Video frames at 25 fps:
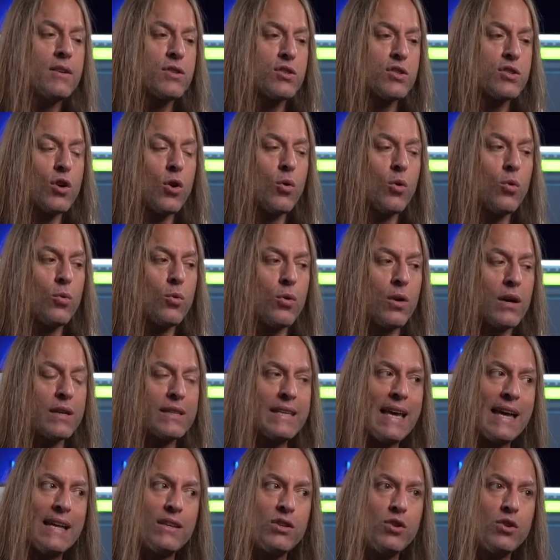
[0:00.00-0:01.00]
So
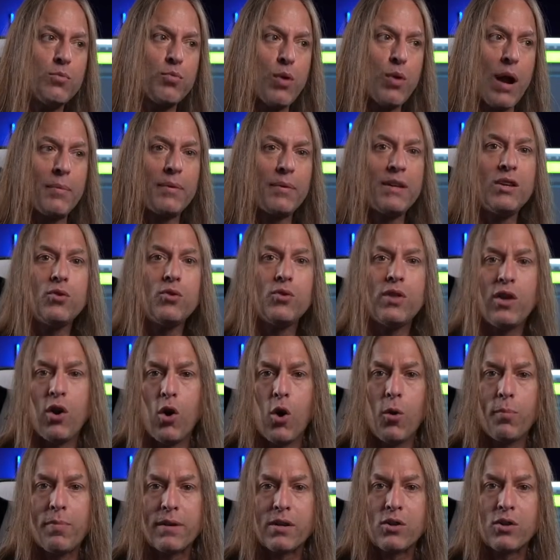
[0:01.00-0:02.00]
again, you probably knew the
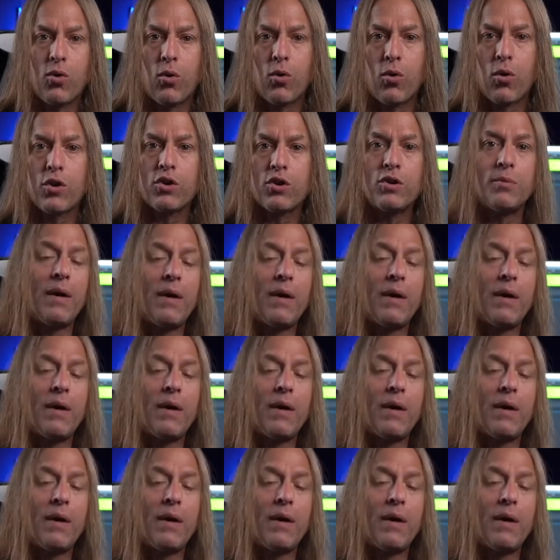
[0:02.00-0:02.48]
open chord.